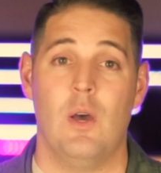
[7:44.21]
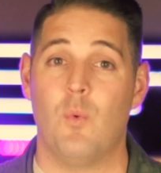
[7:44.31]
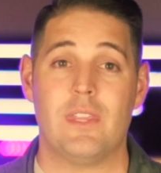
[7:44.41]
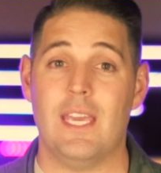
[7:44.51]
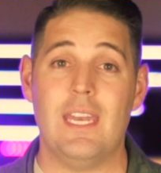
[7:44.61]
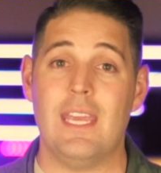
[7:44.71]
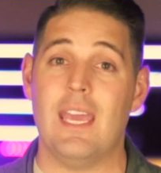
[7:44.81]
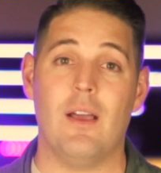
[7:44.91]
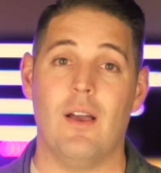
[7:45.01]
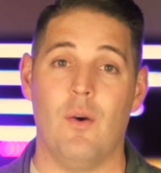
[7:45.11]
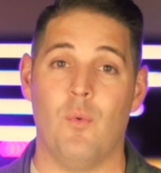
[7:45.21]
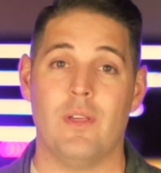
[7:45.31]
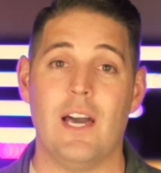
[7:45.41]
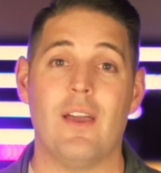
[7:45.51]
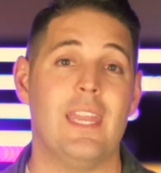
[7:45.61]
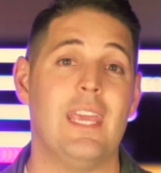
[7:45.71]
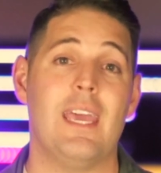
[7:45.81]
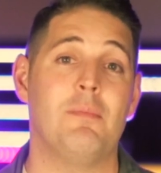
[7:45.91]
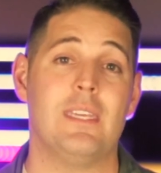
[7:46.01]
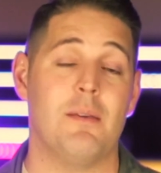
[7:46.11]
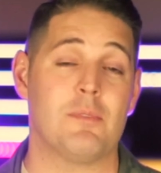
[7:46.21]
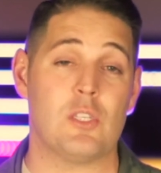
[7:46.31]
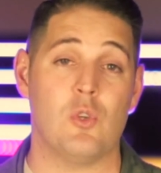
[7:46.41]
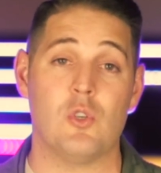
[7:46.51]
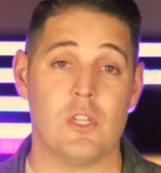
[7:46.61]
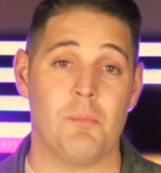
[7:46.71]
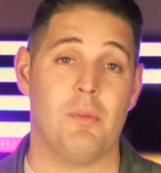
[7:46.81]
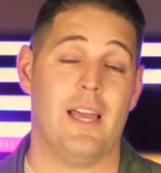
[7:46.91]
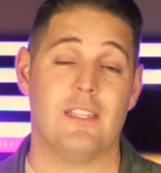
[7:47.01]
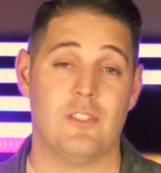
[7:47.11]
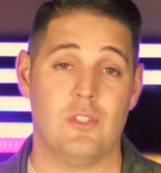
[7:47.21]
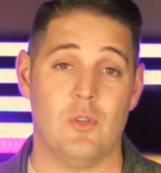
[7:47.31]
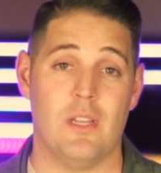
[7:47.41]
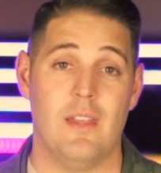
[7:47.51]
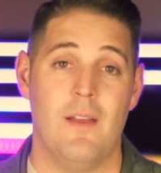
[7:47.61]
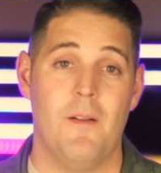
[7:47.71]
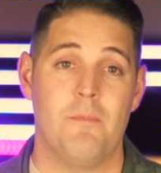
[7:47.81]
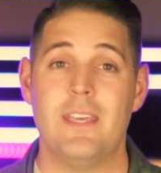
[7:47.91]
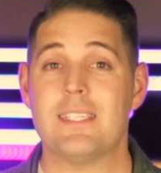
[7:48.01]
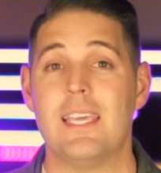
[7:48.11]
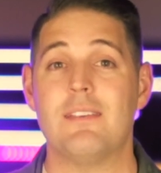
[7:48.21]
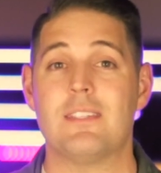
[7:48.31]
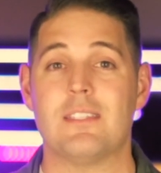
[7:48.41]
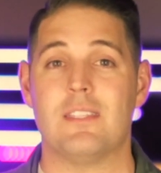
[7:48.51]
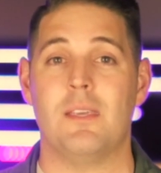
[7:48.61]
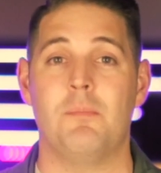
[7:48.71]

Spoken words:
without any MDM solution applied to it. This gives us the